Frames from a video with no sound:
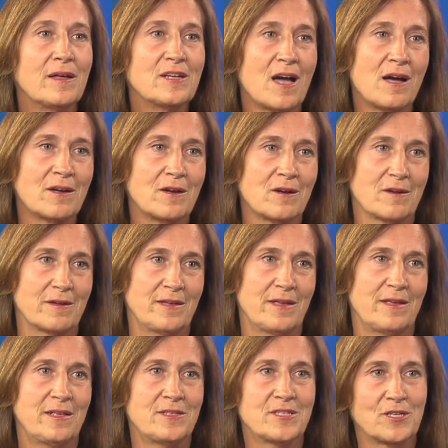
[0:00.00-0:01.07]
hunger
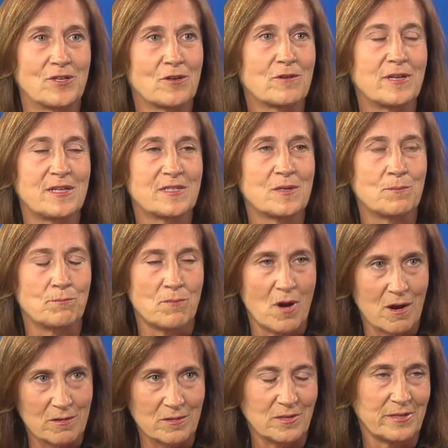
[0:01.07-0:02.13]
and insecurity is
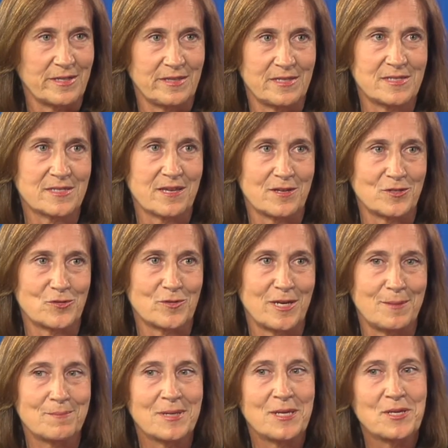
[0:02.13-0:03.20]
immoral in this
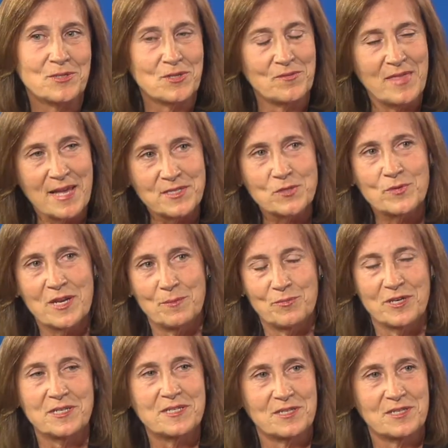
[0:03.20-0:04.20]
country. So that's what I bring to